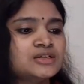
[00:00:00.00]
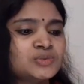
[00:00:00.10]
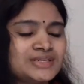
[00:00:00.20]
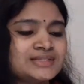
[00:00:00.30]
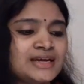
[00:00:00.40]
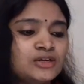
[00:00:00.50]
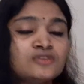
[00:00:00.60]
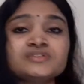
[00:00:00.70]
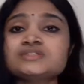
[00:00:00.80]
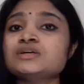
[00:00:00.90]
towards the end
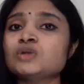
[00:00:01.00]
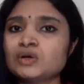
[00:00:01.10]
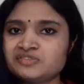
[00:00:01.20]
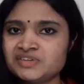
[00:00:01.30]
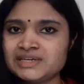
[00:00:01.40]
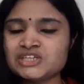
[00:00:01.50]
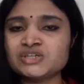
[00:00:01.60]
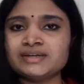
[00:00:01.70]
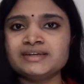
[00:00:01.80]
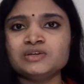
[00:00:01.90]
of this
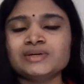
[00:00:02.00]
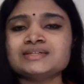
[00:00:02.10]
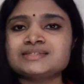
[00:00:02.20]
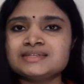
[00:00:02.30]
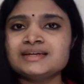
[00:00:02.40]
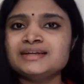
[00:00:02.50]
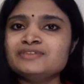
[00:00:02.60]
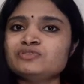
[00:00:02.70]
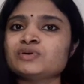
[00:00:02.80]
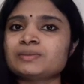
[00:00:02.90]
notification link, you can see a
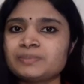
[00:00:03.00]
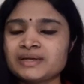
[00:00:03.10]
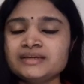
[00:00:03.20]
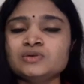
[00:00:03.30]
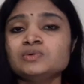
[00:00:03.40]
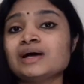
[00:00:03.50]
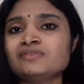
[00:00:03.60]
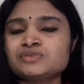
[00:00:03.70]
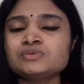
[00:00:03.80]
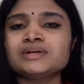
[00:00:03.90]
link for applying. You
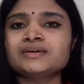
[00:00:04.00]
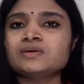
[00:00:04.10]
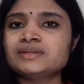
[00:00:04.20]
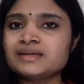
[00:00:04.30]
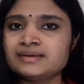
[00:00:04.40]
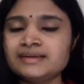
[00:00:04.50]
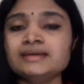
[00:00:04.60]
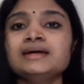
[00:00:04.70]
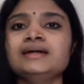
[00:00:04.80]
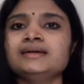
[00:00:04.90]
have to click on that
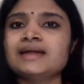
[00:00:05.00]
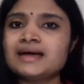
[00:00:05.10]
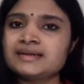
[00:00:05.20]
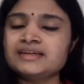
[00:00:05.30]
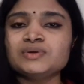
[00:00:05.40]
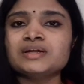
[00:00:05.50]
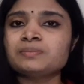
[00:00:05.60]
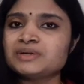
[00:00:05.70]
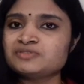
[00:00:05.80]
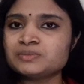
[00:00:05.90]
link. Directly you can
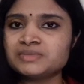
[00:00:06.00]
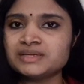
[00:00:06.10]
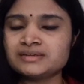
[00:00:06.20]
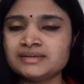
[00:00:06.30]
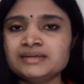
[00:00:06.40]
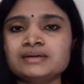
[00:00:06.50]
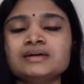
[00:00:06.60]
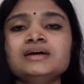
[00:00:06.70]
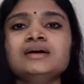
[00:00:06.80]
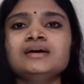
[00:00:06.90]
apply from that link.
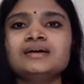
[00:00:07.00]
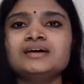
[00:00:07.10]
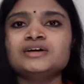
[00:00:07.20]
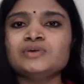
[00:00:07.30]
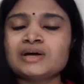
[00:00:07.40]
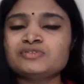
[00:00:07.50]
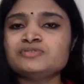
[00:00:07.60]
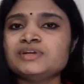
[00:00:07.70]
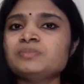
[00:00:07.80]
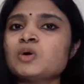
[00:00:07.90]
You have to
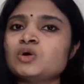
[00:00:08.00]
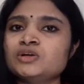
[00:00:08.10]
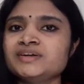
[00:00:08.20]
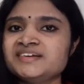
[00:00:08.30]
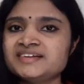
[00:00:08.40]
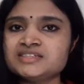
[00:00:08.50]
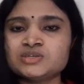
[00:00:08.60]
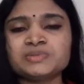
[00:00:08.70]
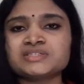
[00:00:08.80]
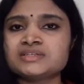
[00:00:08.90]
fill up all your details, your
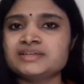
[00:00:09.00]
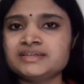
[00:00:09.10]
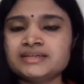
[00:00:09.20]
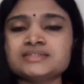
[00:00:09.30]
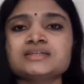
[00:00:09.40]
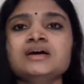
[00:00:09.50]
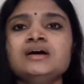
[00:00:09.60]
personal details,